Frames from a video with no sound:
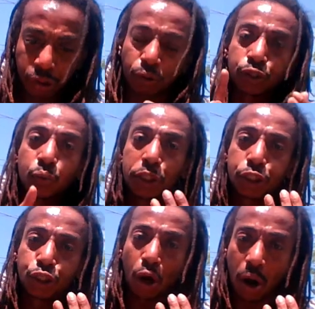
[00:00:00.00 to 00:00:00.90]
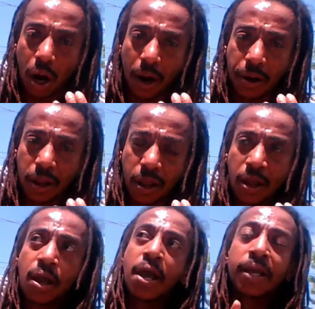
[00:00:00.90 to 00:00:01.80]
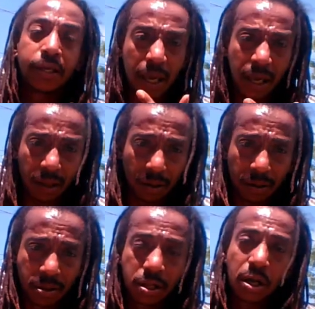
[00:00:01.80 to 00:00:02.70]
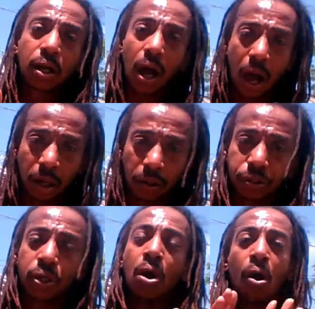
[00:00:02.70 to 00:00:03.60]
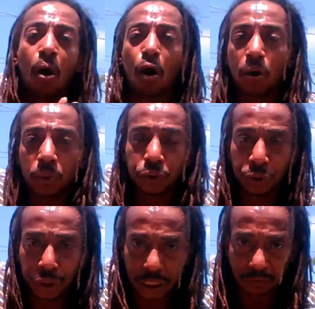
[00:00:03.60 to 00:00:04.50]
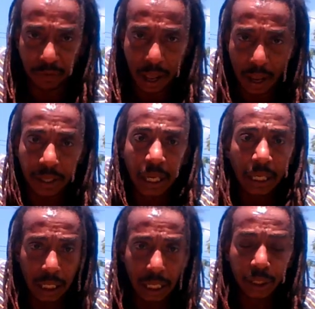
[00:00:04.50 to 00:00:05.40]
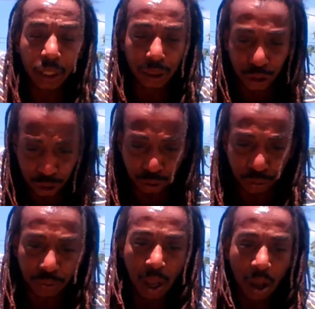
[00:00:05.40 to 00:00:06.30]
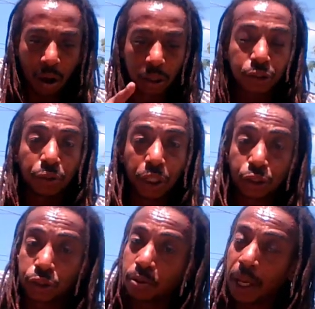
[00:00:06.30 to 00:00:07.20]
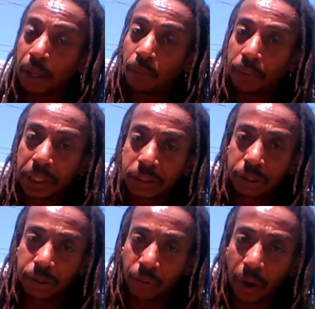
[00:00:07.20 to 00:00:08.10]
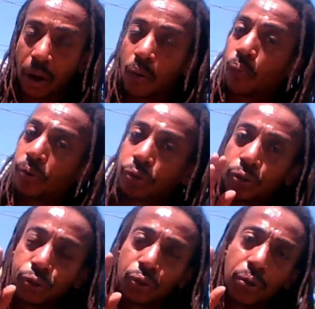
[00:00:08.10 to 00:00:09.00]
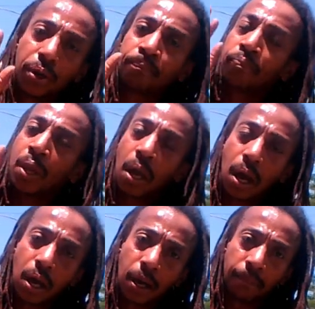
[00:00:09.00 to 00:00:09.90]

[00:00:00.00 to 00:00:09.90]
Swiss chard, kale, collards. All will do just fine in June. Also, get your tomato plants in the ground, whether you're doing uh,